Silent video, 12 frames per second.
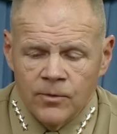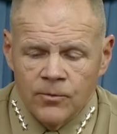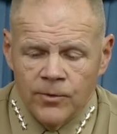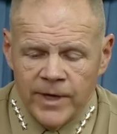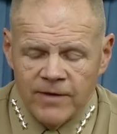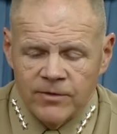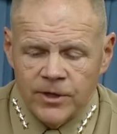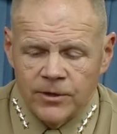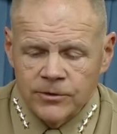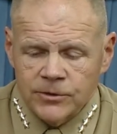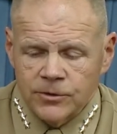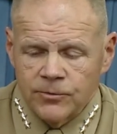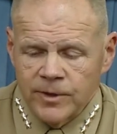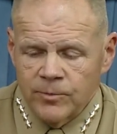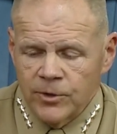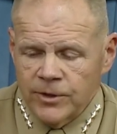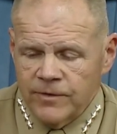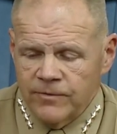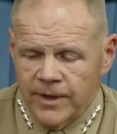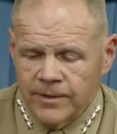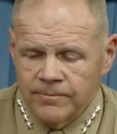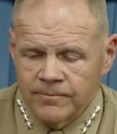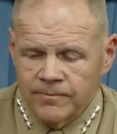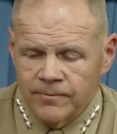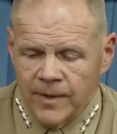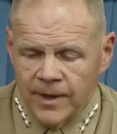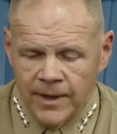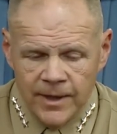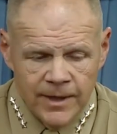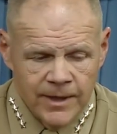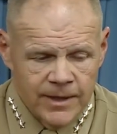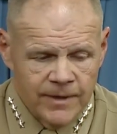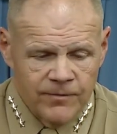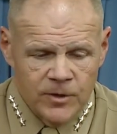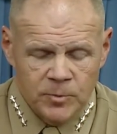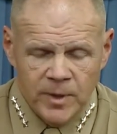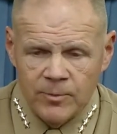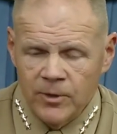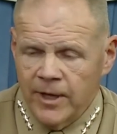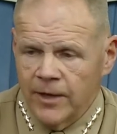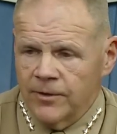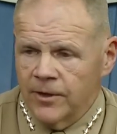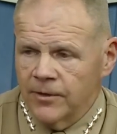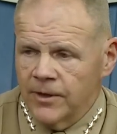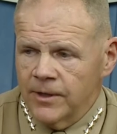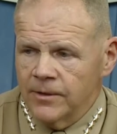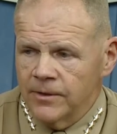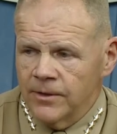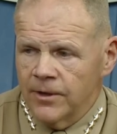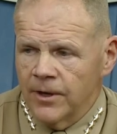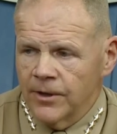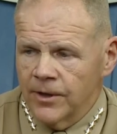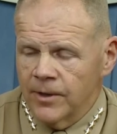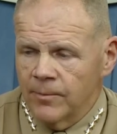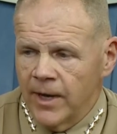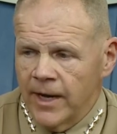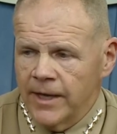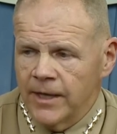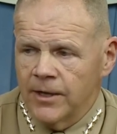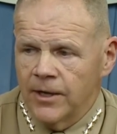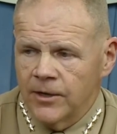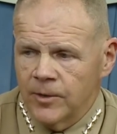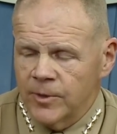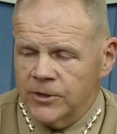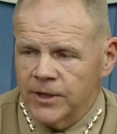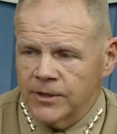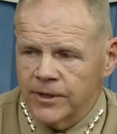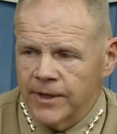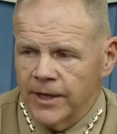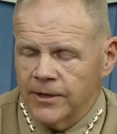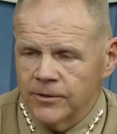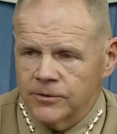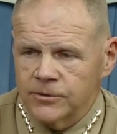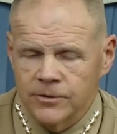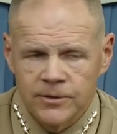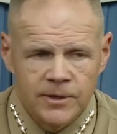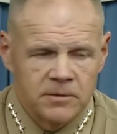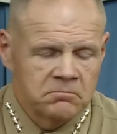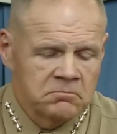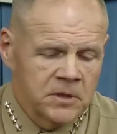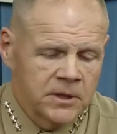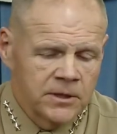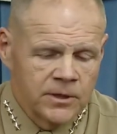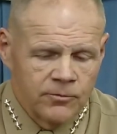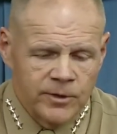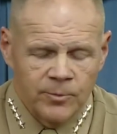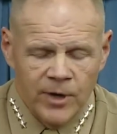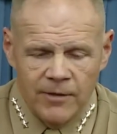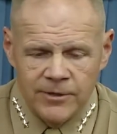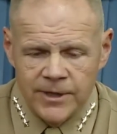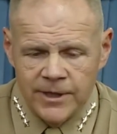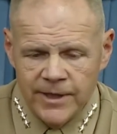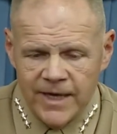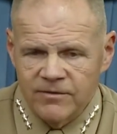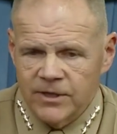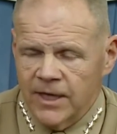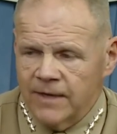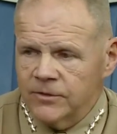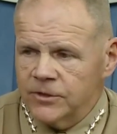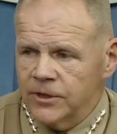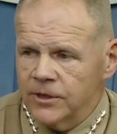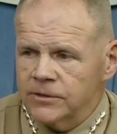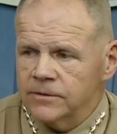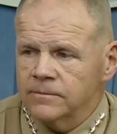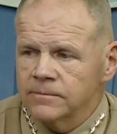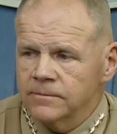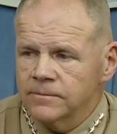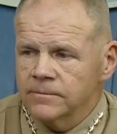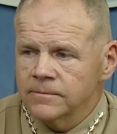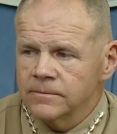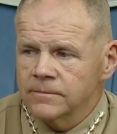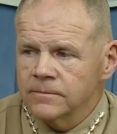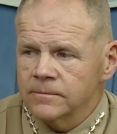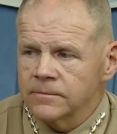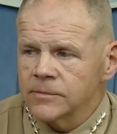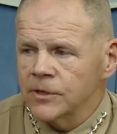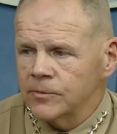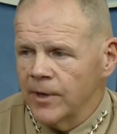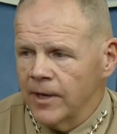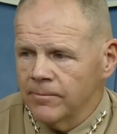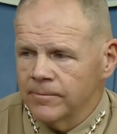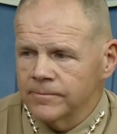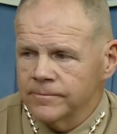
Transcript: We have a culture we believe in, and if there's people out there that aren't going to buy in 100% to that culture, then we probably need to have a conversation. Yes, ma'am.